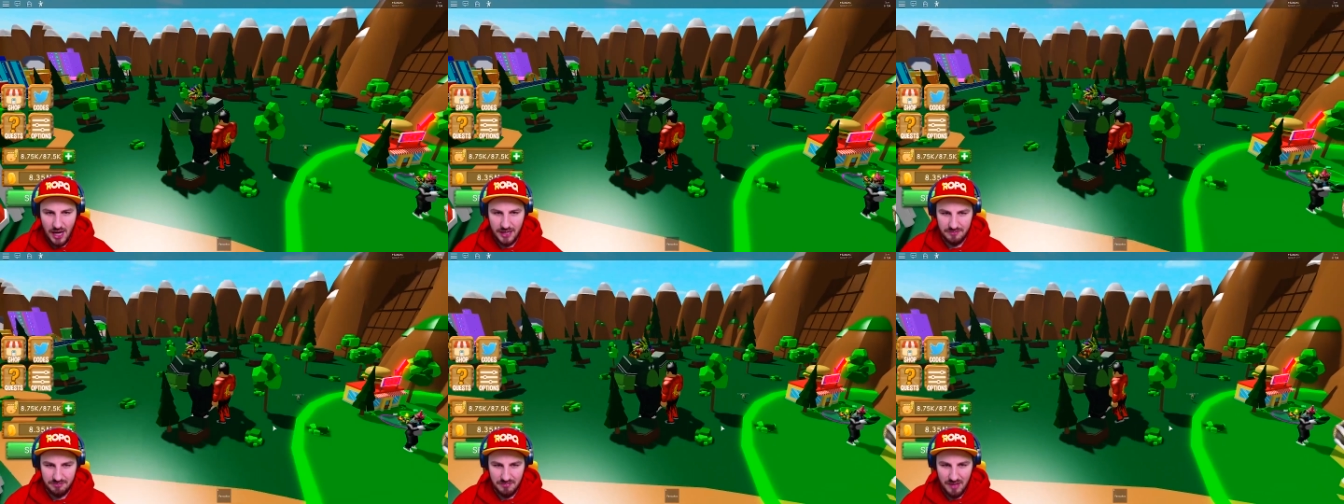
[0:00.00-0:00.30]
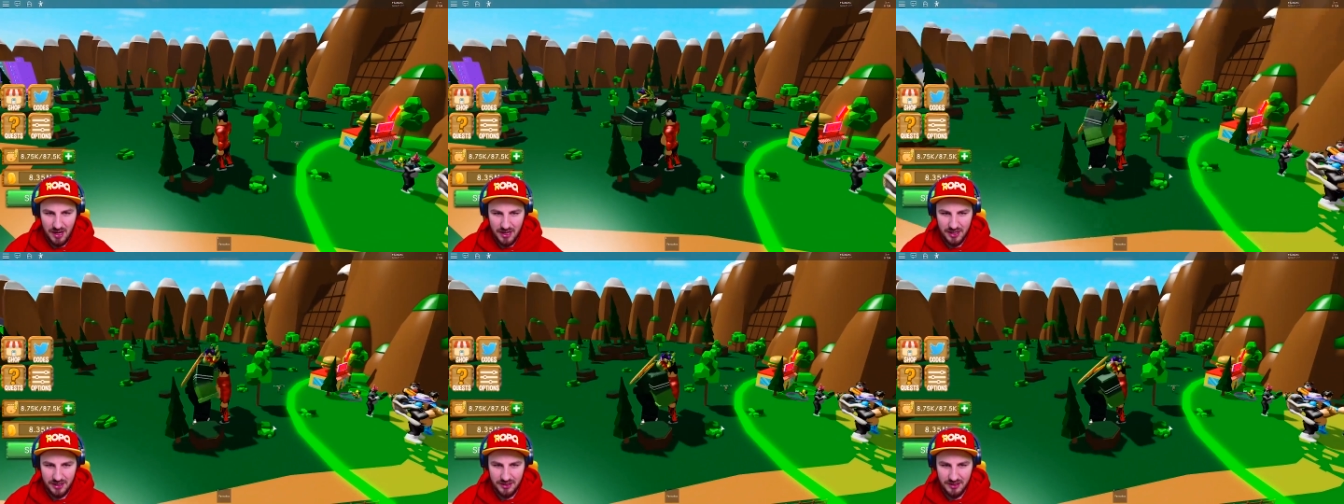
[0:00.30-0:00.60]
Eat
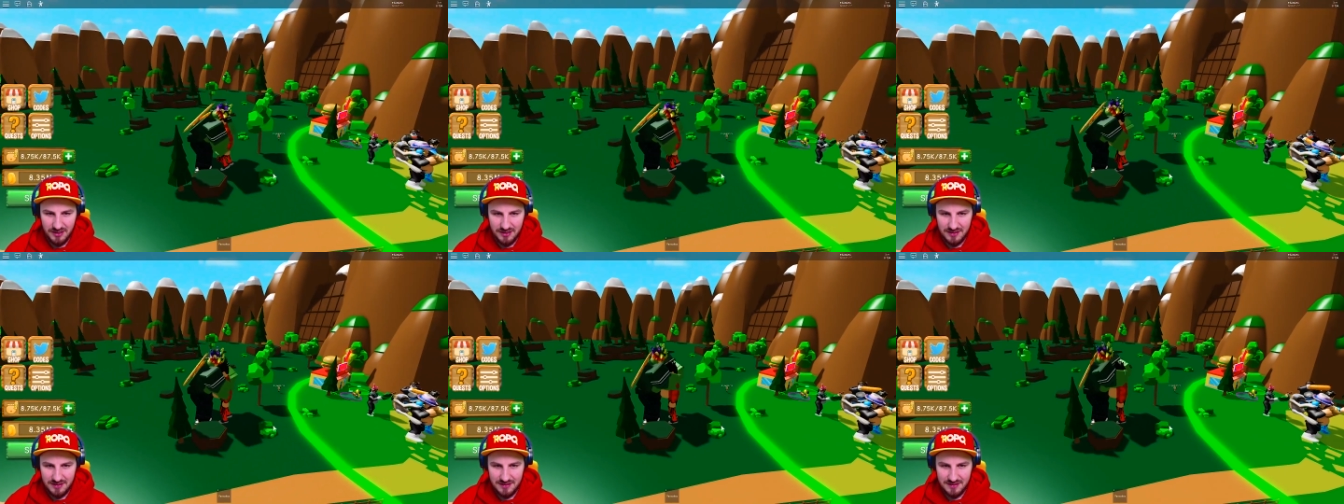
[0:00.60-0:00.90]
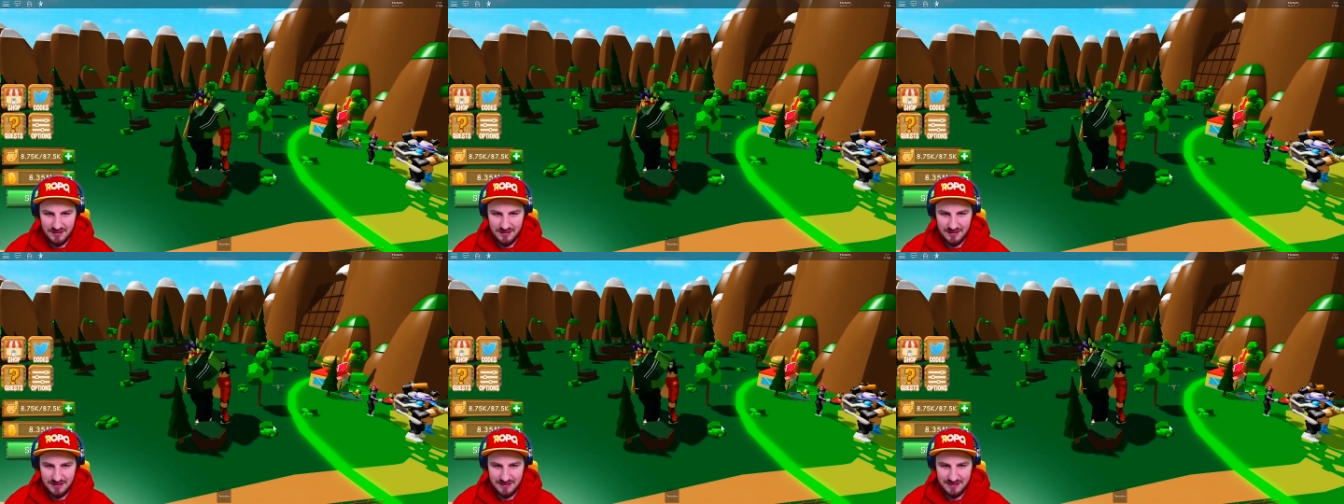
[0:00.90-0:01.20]
me!
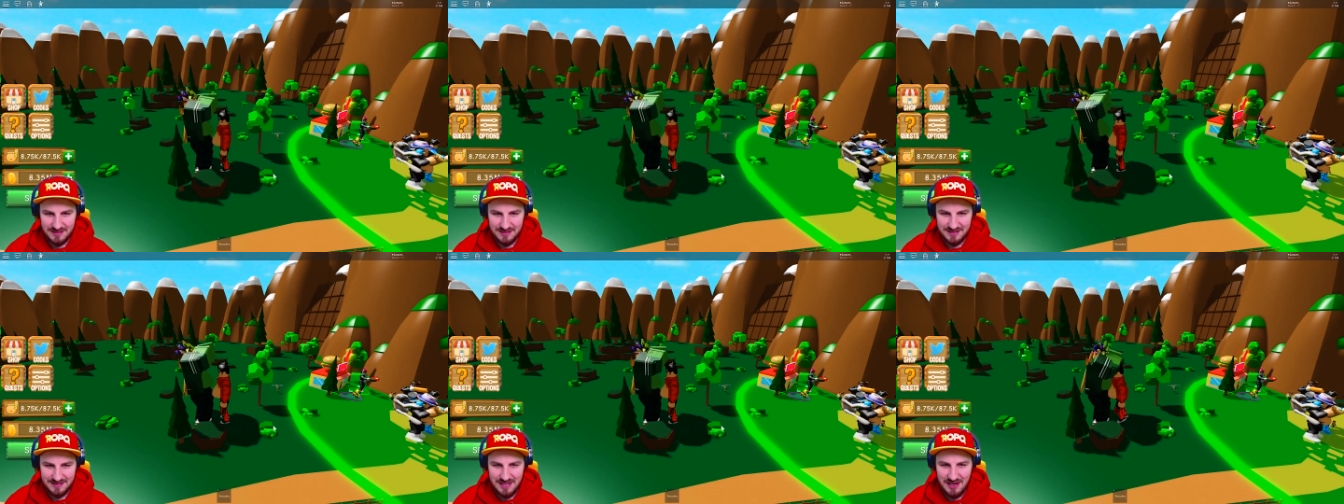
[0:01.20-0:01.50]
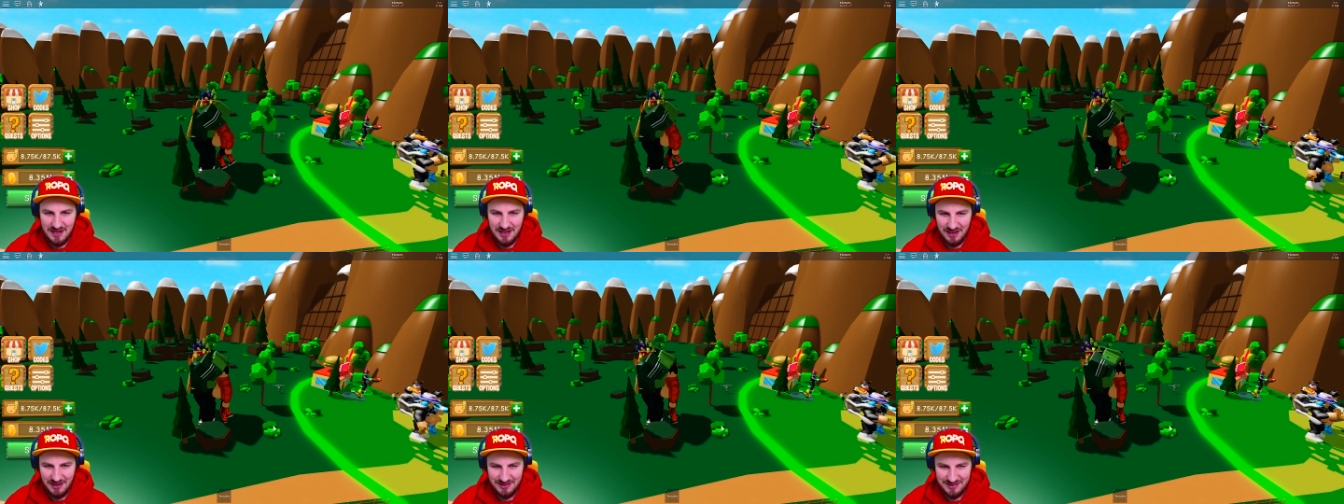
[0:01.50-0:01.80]

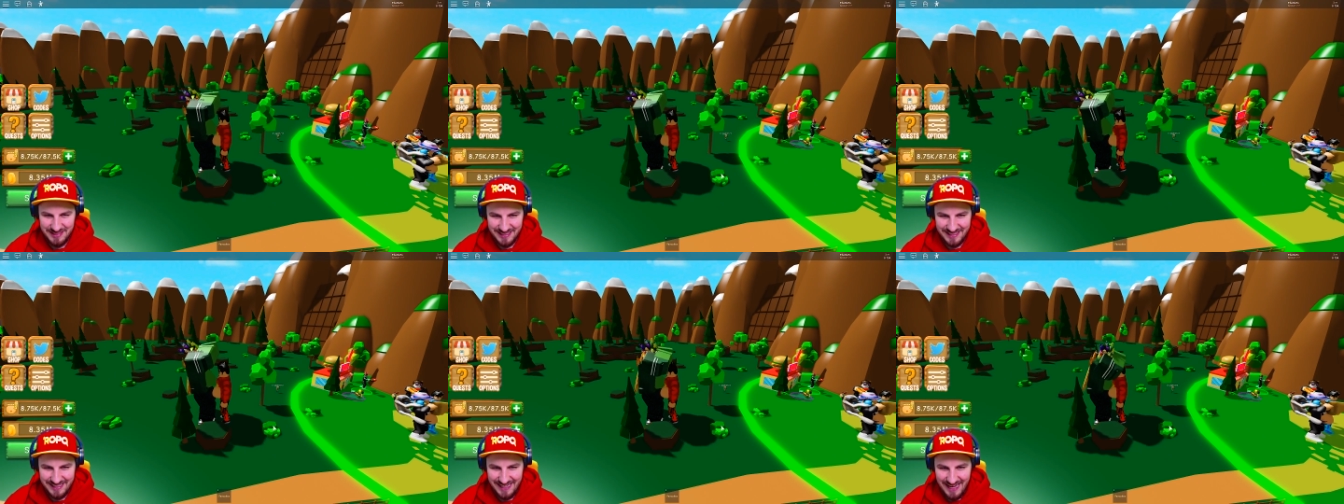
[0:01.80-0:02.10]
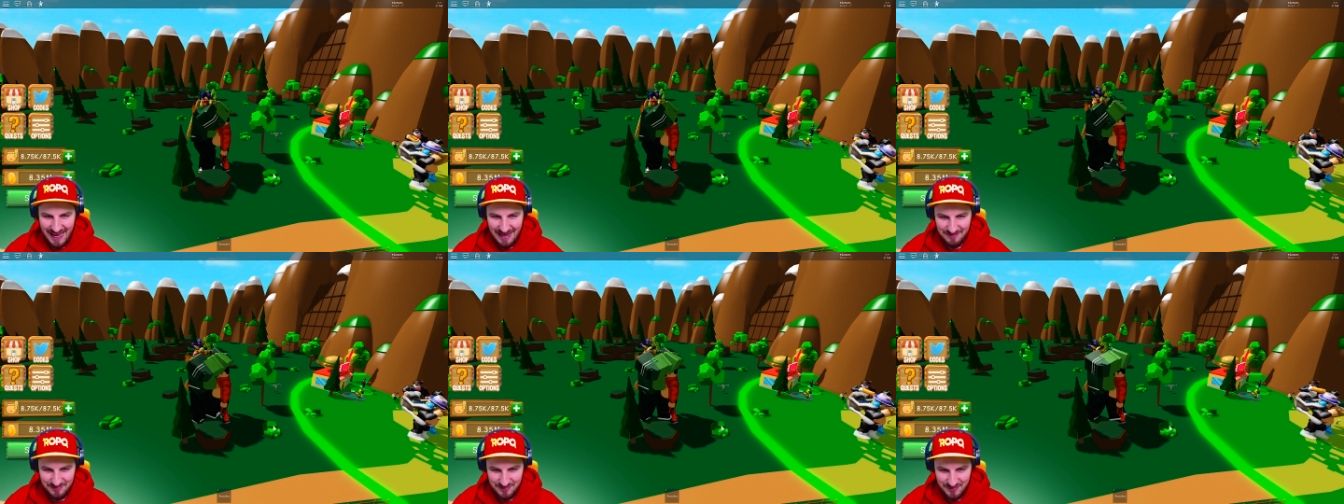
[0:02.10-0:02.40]
No, you
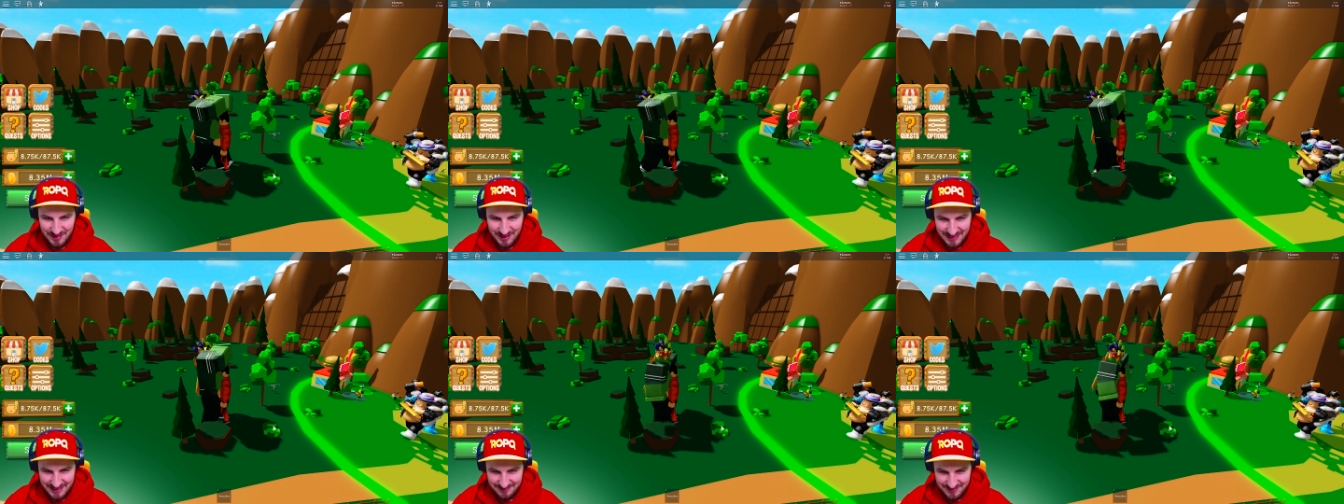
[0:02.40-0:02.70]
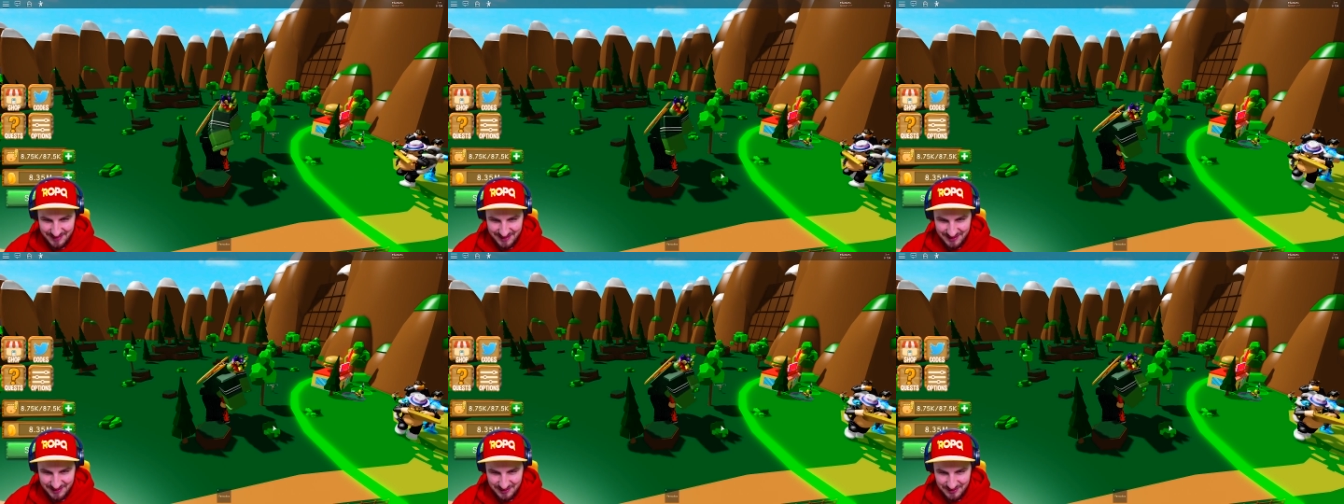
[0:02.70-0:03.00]
can't pick
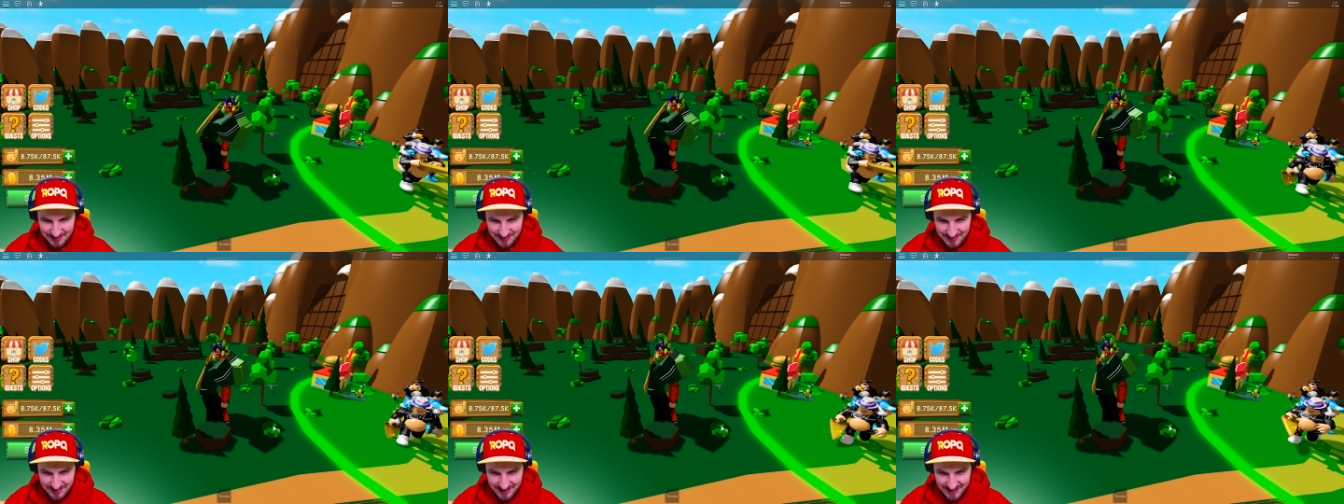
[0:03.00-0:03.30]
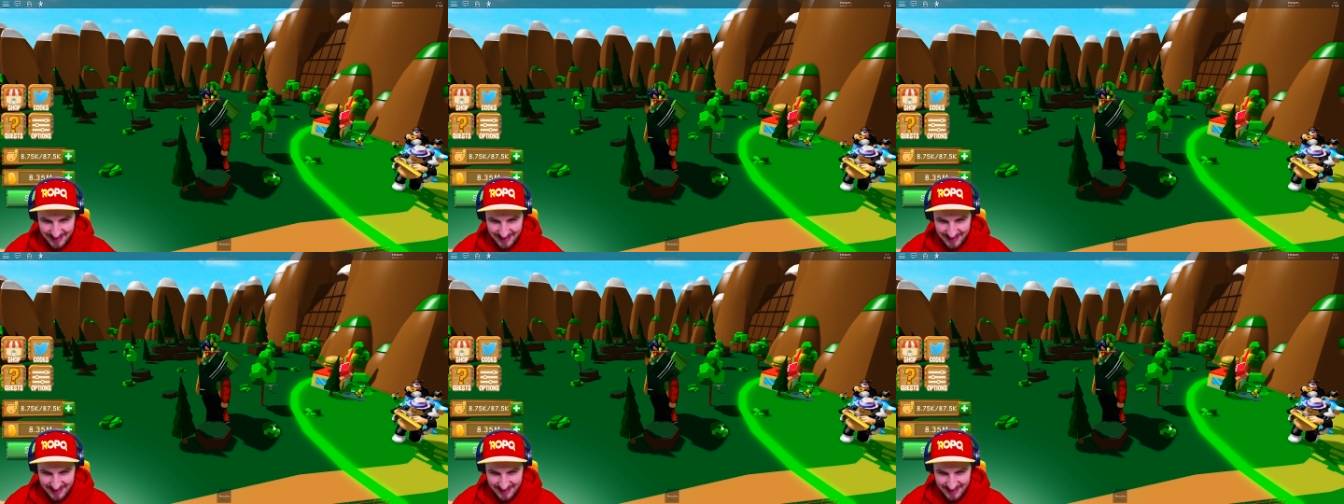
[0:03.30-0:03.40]
me up.